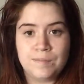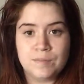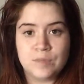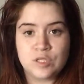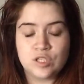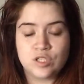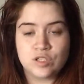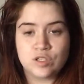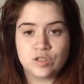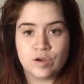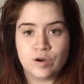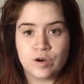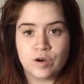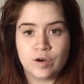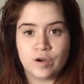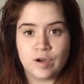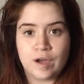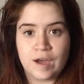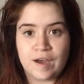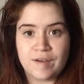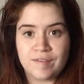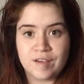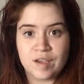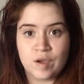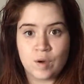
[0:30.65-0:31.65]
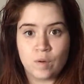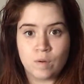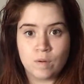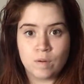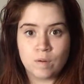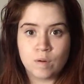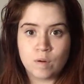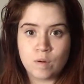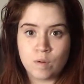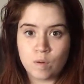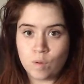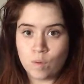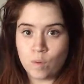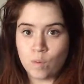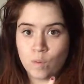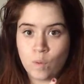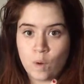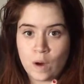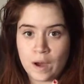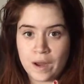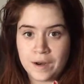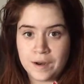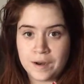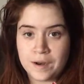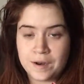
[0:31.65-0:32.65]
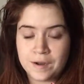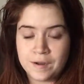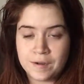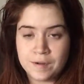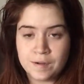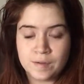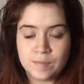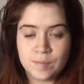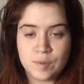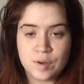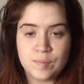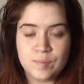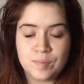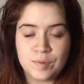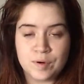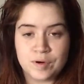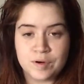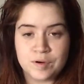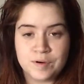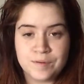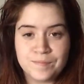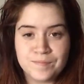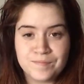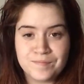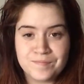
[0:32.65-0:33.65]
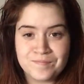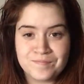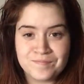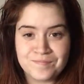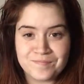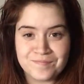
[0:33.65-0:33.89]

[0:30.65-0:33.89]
So having one pimple